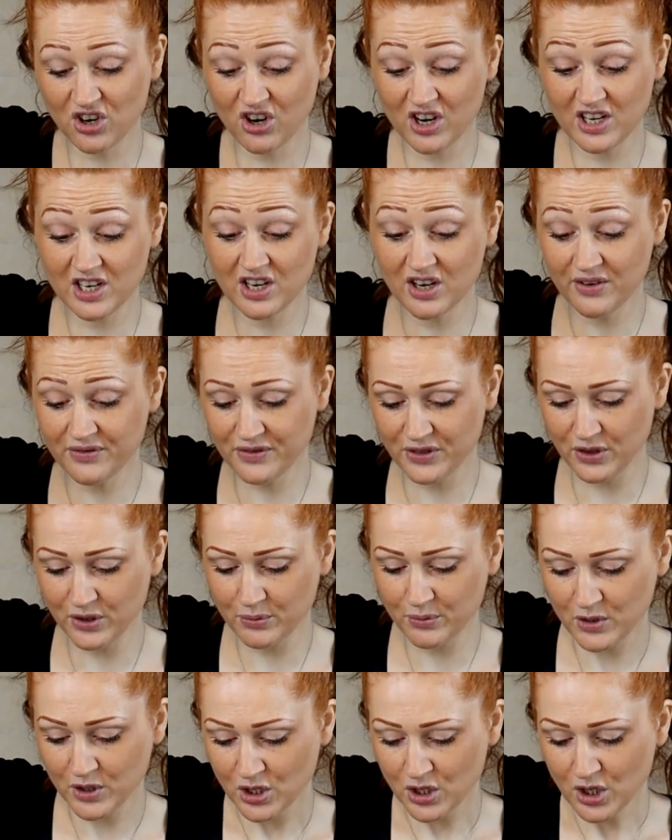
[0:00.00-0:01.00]
I love
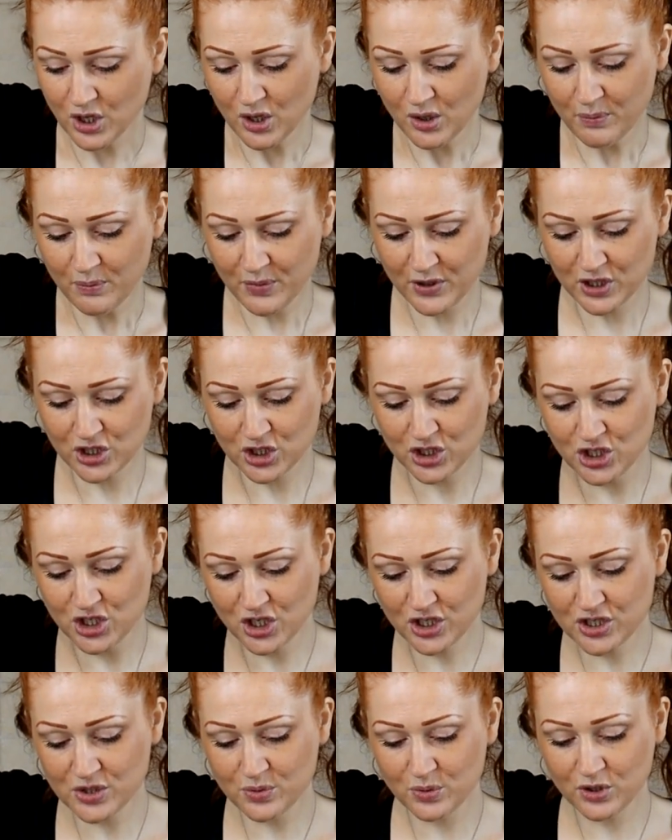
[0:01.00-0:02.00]
them, but
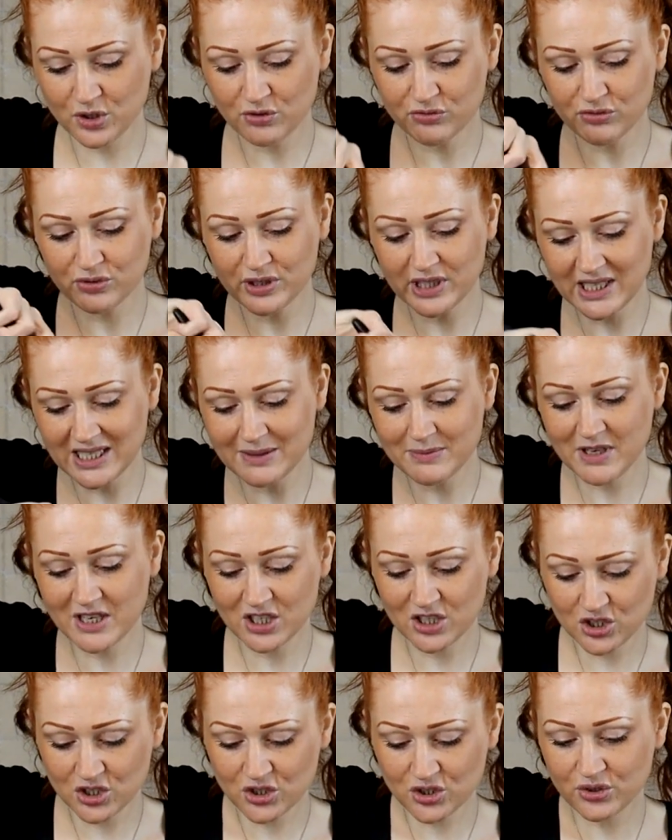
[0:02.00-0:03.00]
just want to really
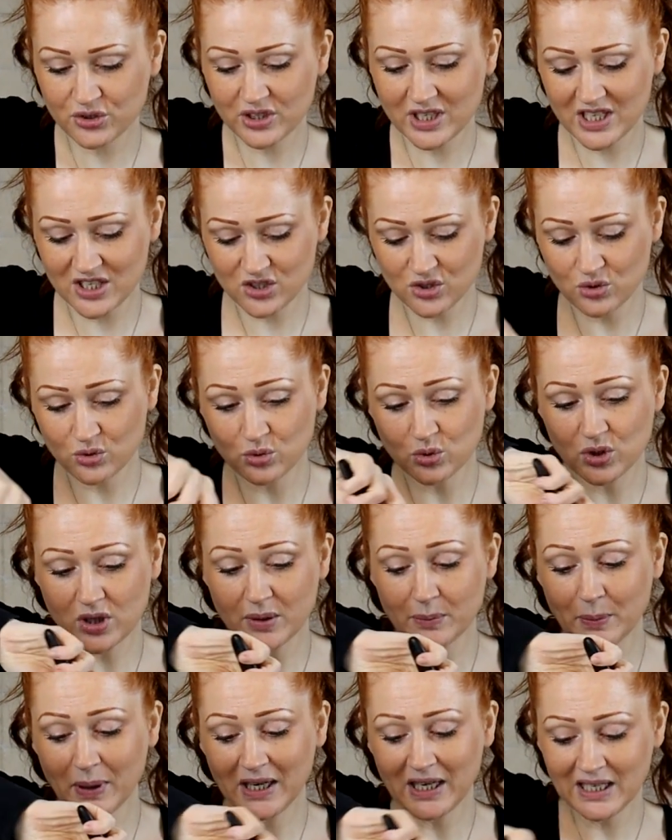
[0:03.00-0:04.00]
make sure that it's all
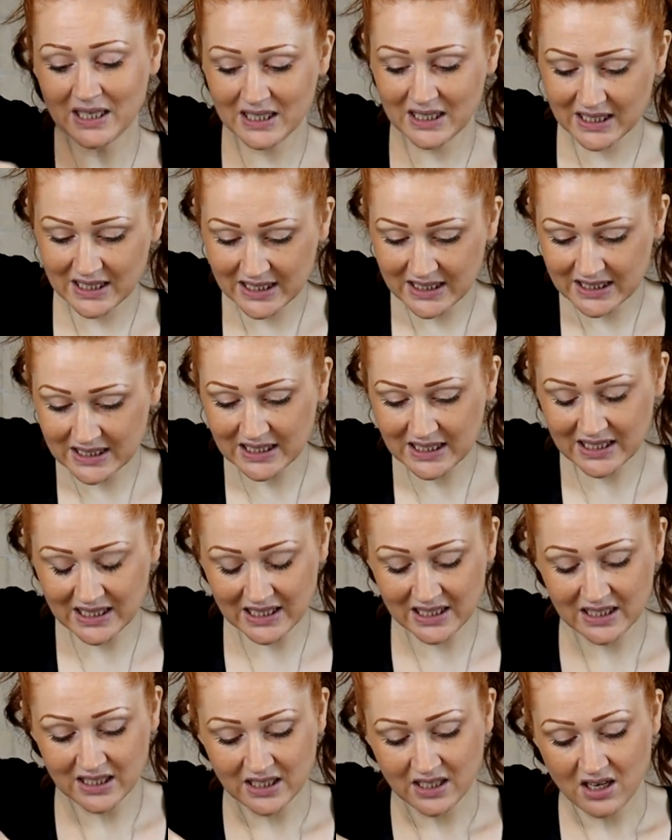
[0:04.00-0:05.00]

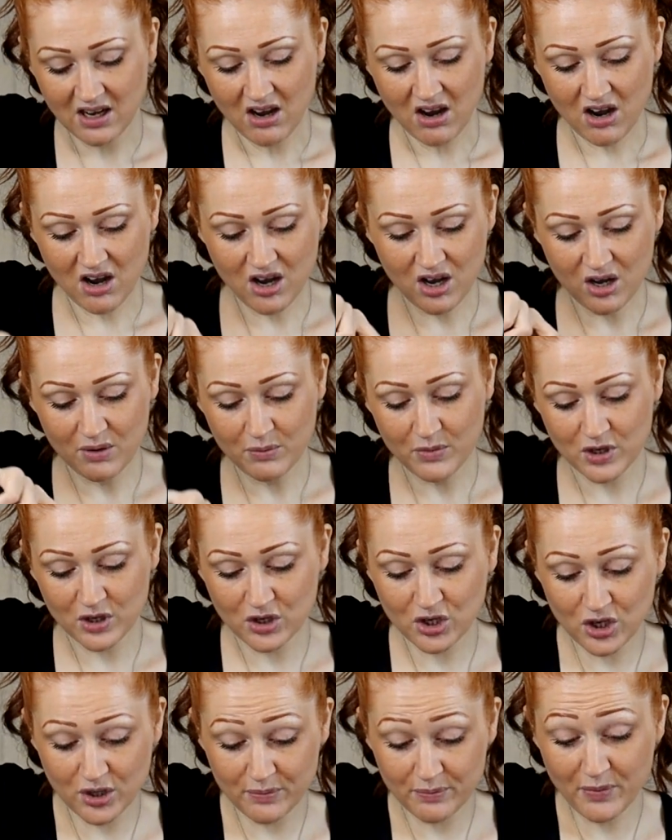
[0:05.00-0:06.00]
completely
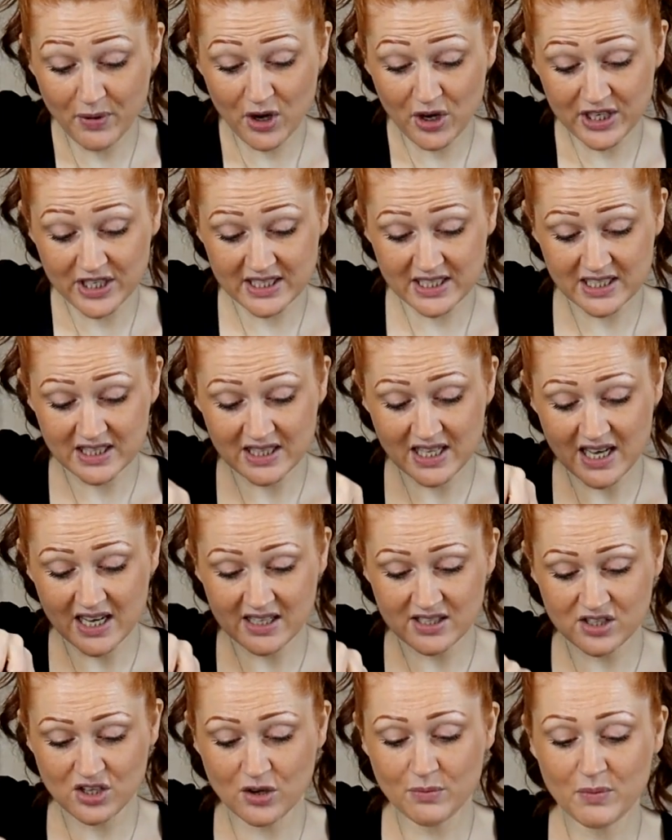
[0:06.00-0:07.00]
combined in there.
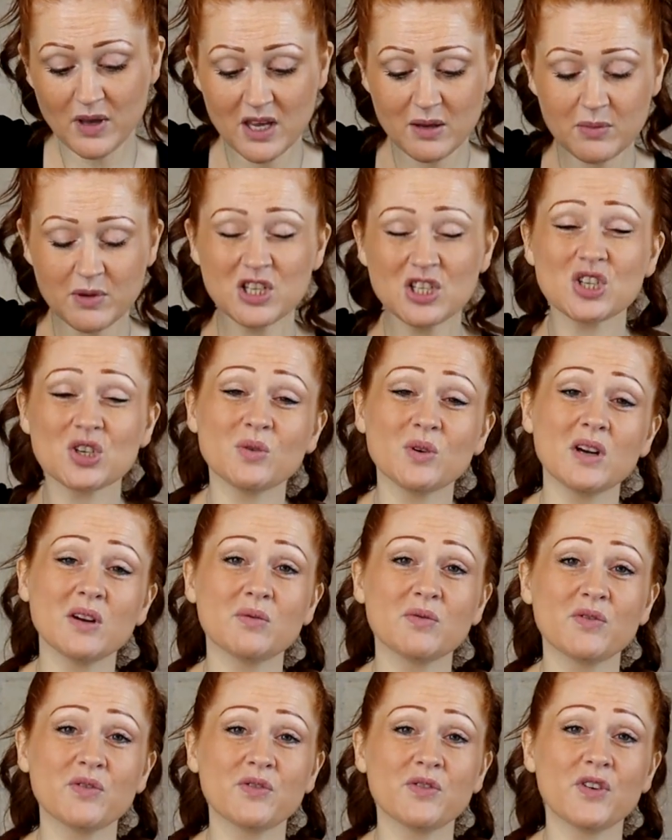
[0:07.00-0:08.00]
So maybe do
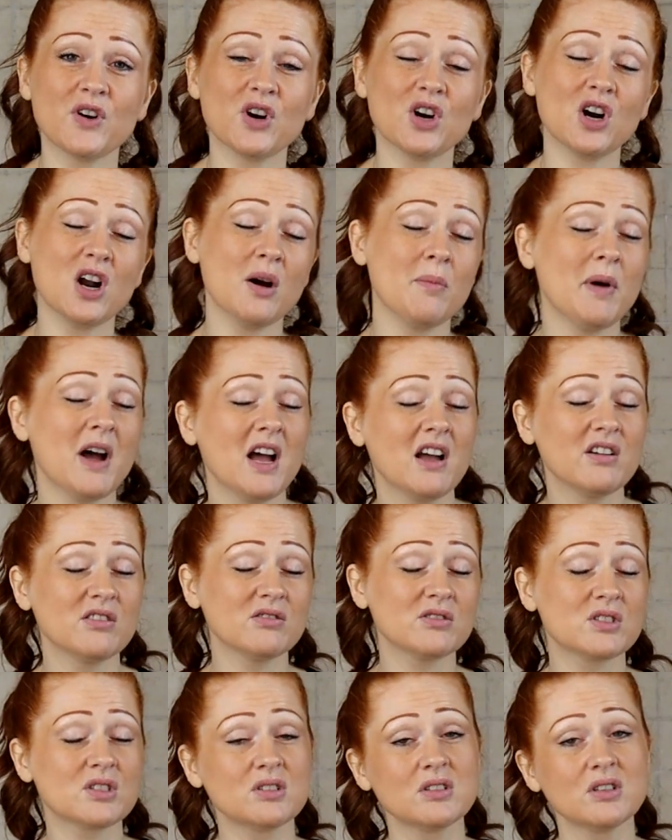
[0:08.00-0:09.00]
it for about